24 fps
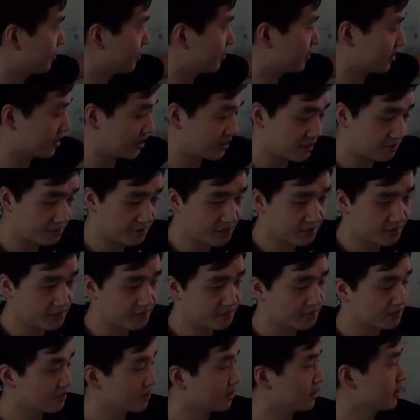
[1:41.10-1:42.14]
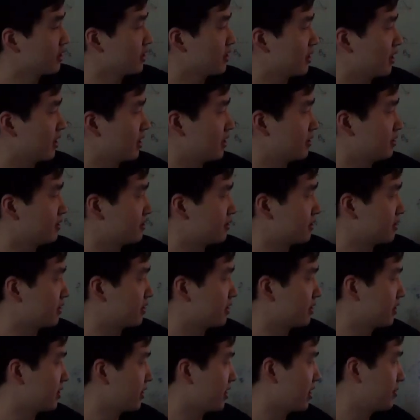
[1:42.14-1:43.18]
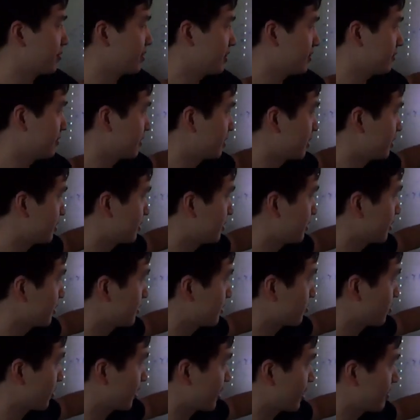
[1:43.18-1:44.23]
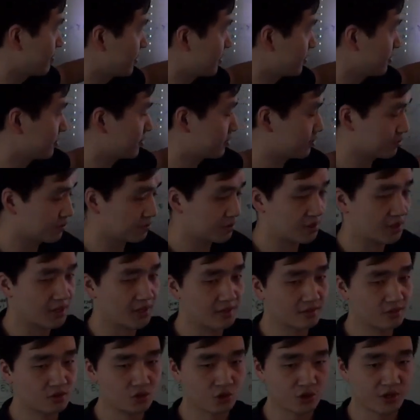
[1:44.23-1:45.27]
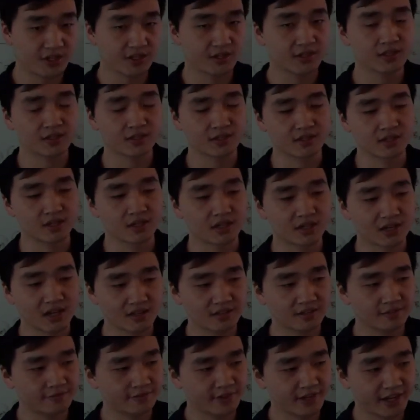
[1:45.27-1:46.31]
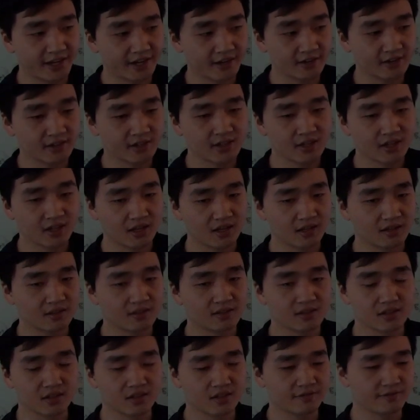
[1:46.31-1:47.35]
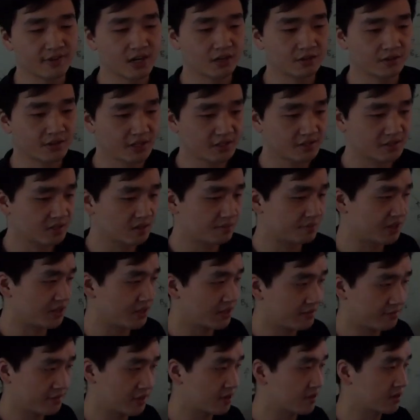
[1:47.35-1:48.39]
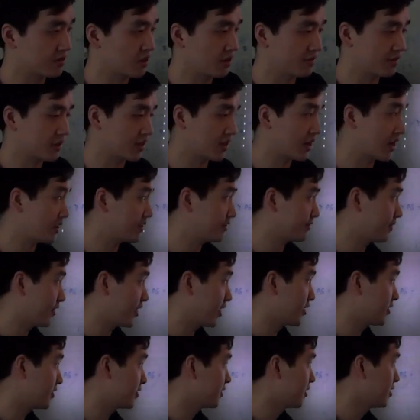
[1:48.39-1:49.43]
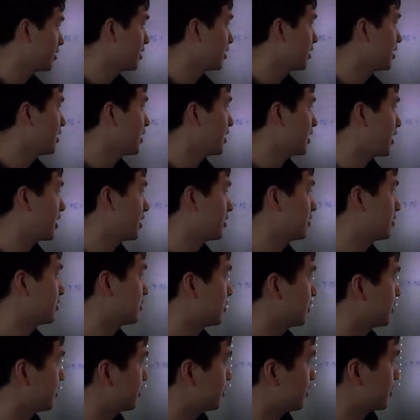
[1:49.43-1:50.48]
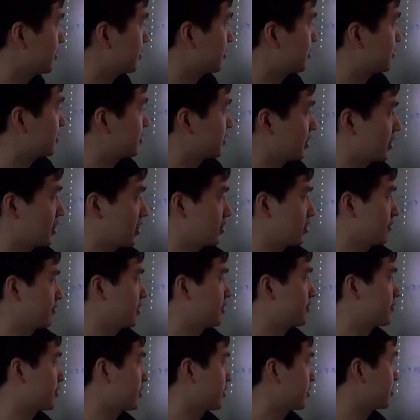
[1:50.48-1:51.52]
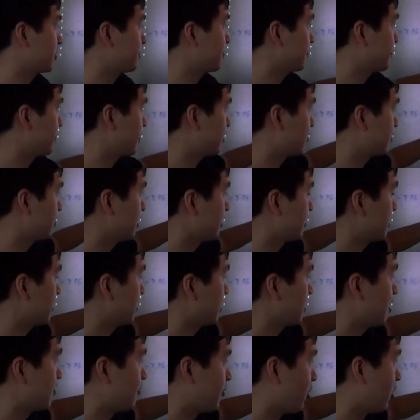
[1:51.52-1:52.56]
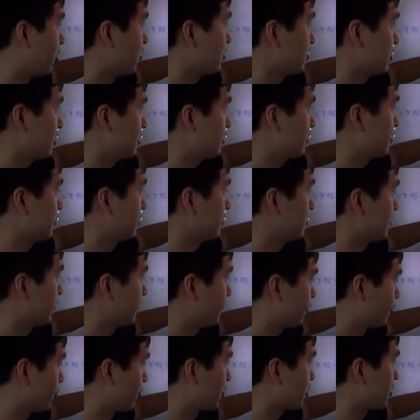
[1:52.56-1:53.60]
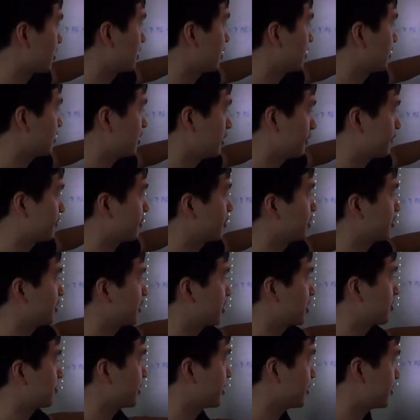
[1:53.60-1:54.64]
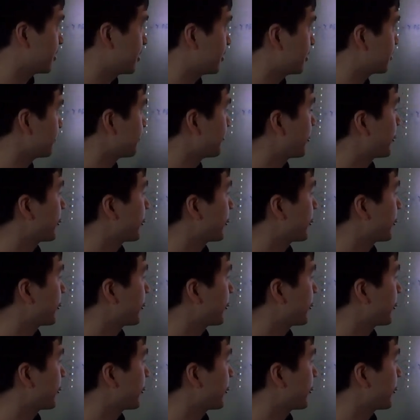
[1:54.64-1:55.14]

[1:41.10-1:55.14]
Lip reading: databases, and I believe these three can be used to train the classifier and evaluate the behaviors of the classifiers. And there is a lot of difference among these four different databases.